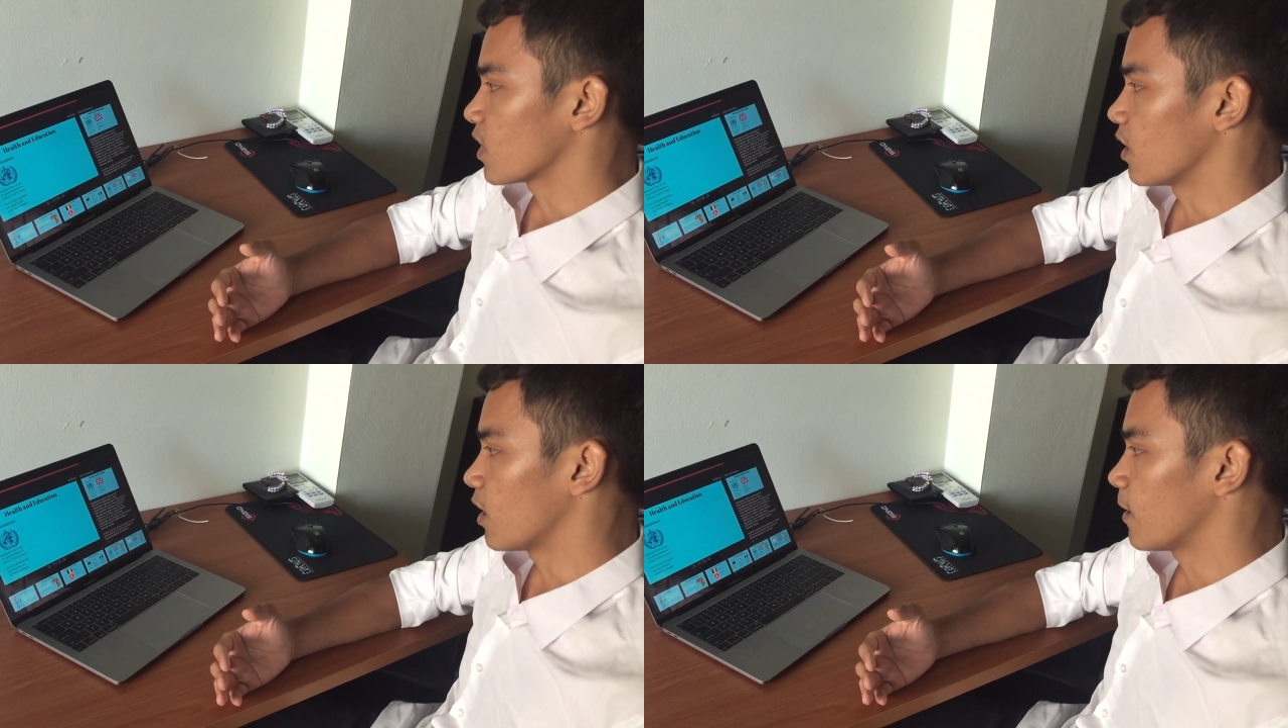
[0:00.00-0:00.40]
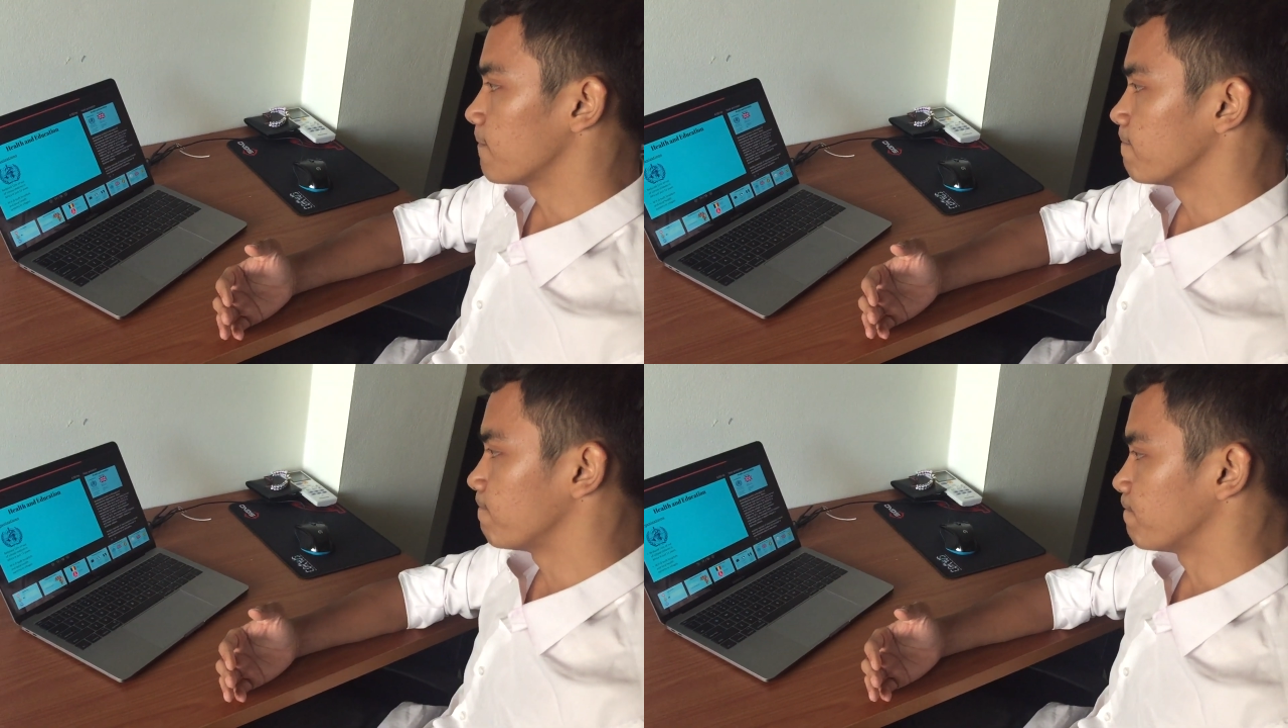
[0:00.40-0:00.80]

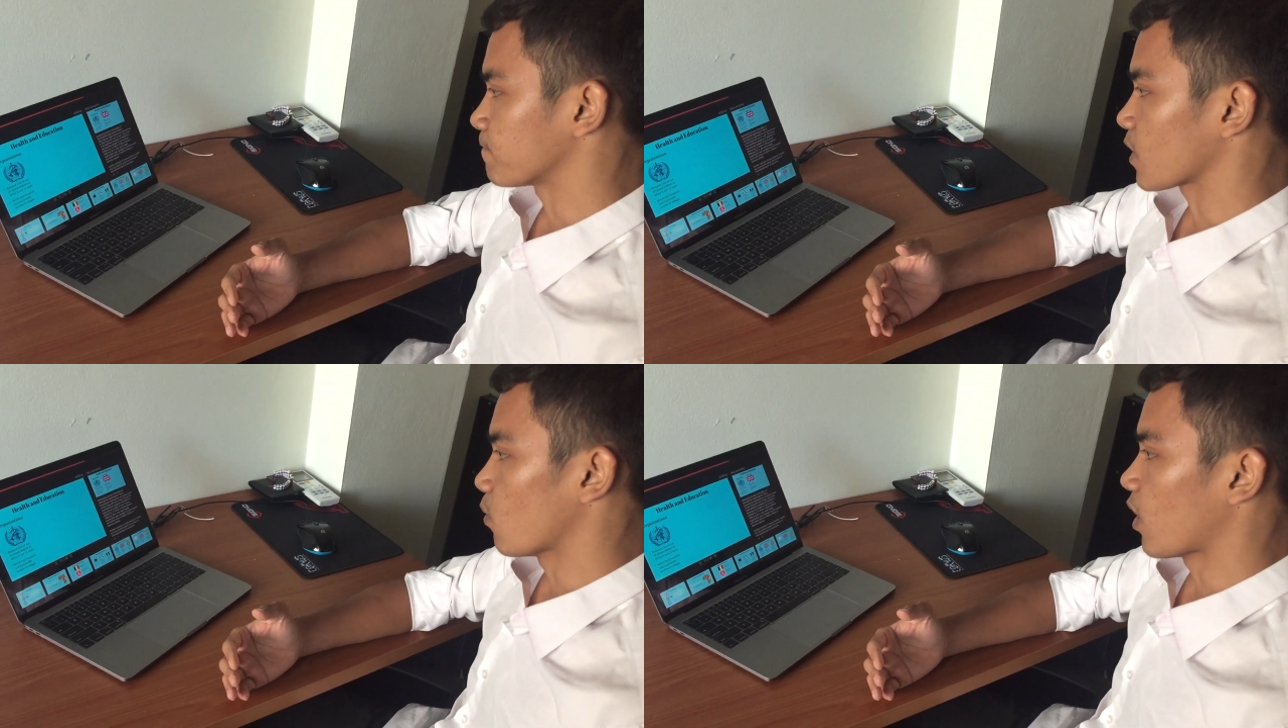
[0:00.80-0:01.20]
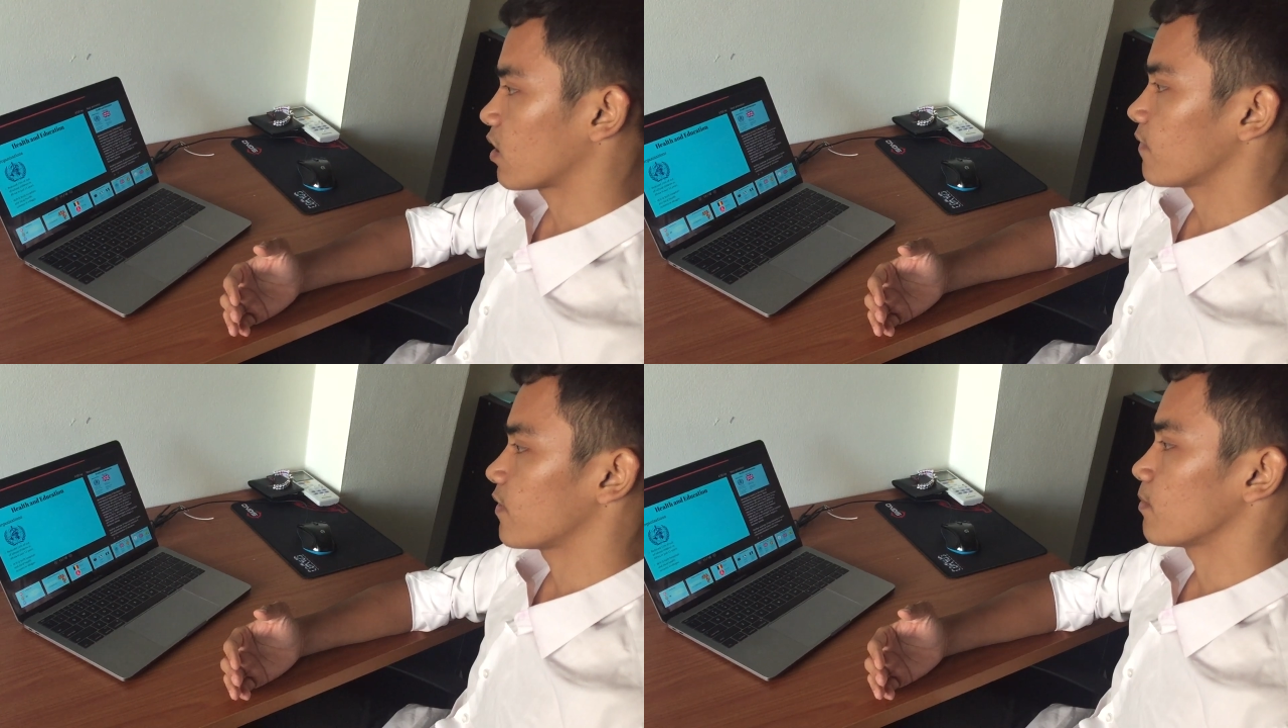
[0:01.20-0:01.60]

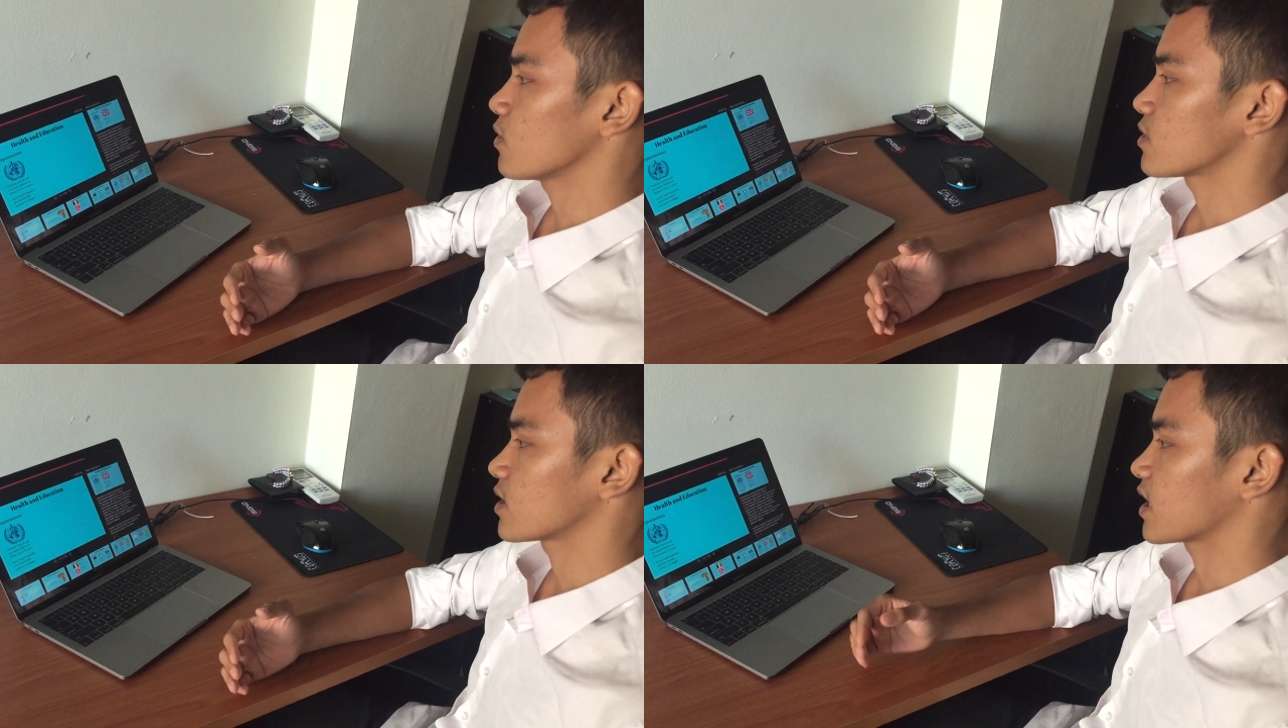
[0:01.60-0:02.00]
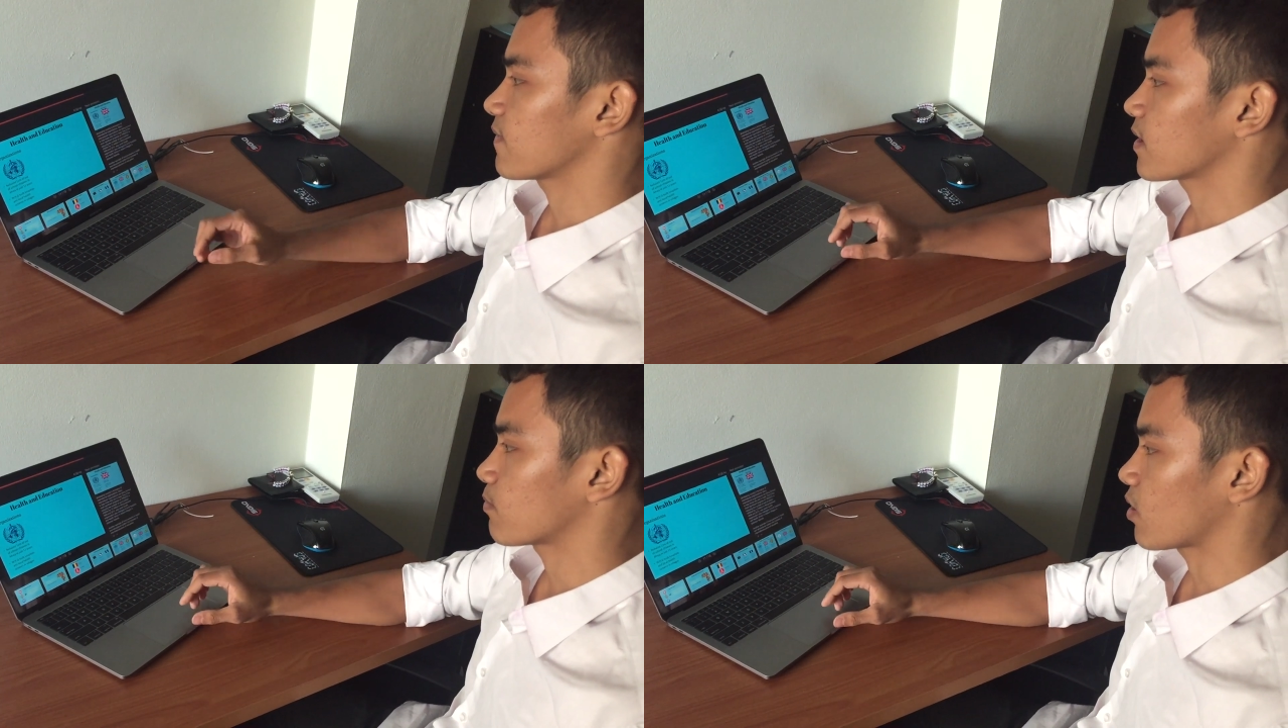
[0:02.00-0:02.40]
One of the most
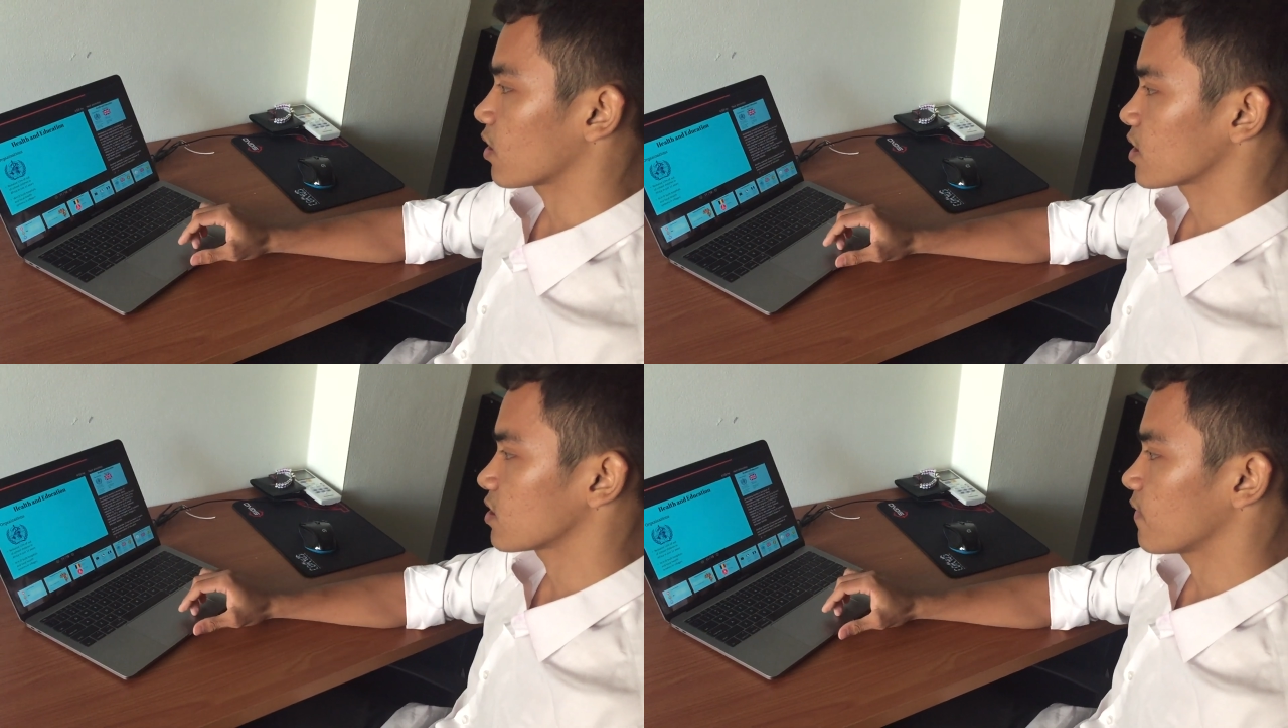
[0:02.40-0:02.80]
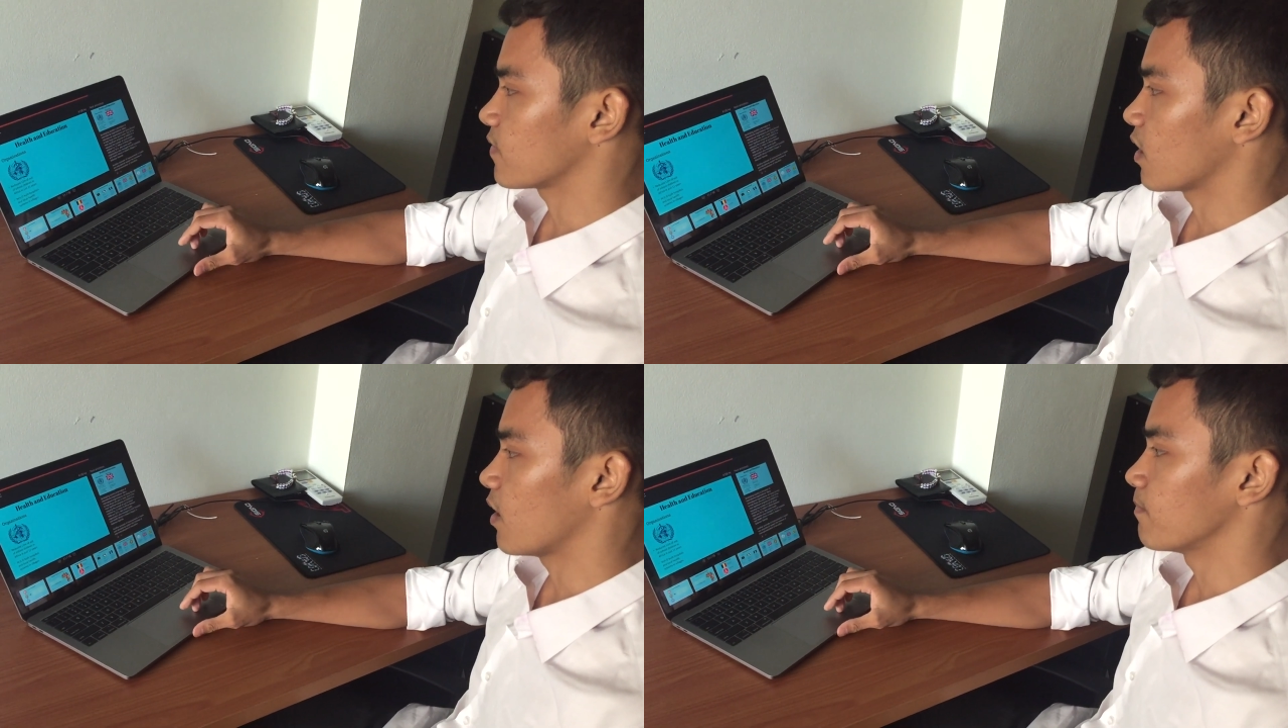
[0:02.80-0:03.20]
significant progress of